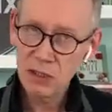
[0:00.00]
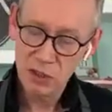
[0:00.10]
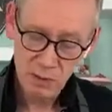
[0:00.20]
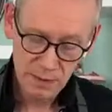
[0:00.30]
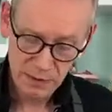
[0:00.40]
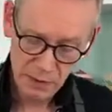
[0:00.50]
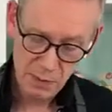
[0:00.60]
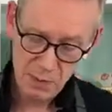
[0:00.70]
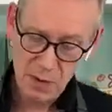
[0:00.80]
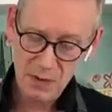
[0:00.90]
super,
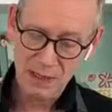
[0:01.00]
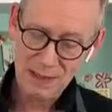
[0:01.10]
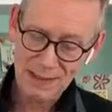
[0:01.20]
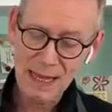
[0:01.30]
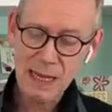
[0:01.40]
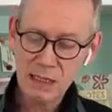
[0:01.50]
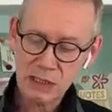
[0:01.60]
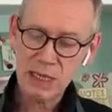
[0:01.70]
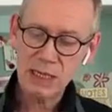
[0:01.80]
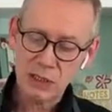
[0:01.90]
super popular.
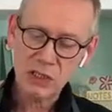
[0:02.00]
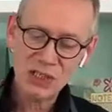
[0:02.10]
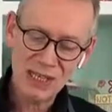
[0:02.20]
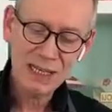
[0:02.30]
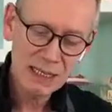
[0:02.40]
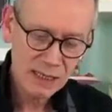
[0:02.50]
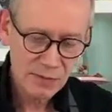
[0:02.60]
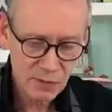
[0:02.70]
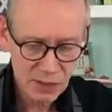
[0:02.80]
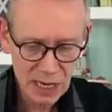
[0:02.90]
This is a
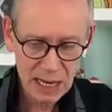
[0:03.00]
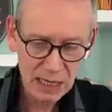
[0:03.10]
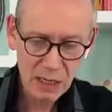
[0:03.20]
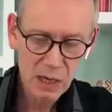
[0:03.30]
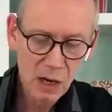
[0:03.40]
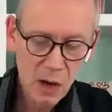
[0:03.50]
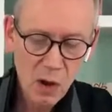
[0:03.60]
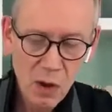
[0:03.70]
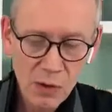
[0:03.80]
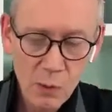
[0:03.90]
slightly different take
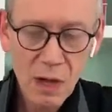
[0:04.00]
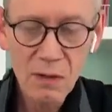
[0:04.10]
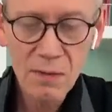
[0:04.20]
on the